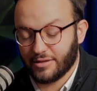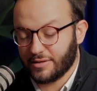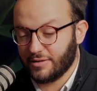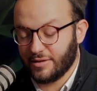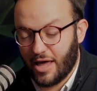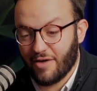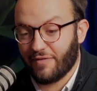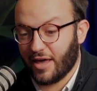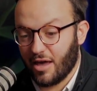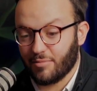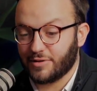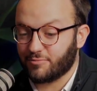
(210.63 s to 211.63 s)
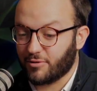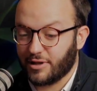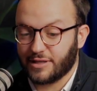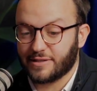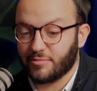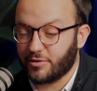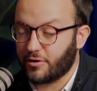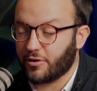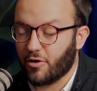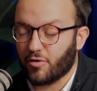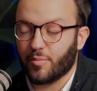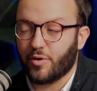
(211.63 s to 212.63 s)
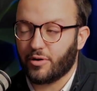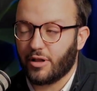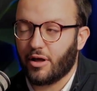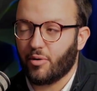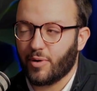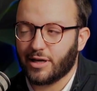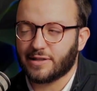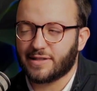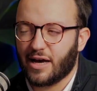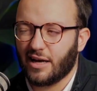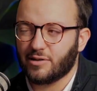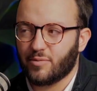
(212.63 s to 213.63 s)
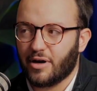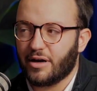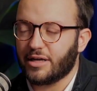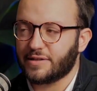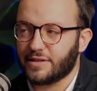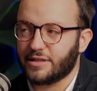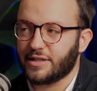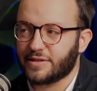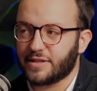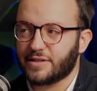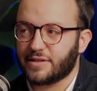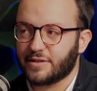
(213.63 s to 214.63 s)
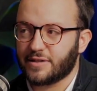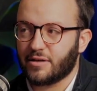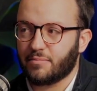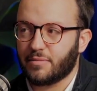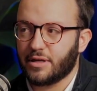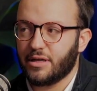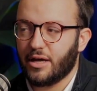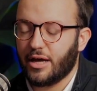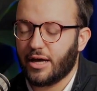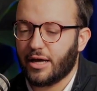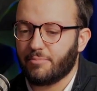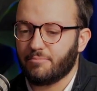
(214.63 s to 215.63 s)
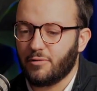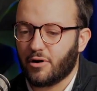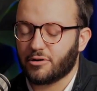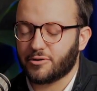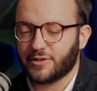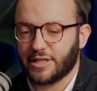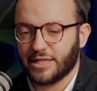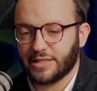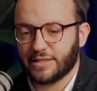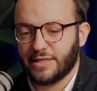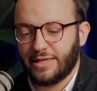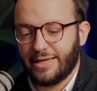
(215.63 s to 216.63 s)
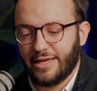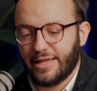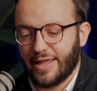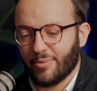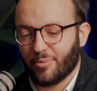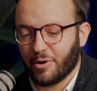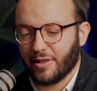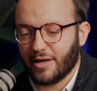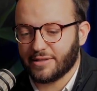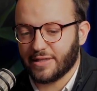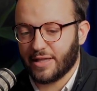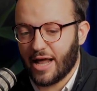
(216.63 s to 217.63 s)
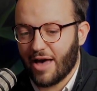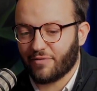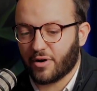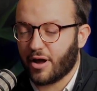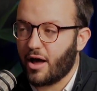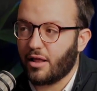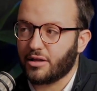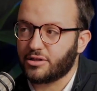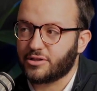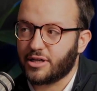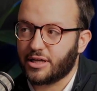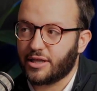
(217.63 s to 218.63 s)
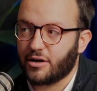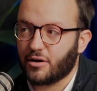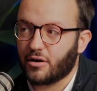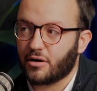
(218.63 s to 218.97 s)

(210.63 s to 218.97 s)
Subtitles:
Effingham is really similar to Kokomo in a lot of ways, size-wise and distance to some larger cities. And they were realizing that after college, none of their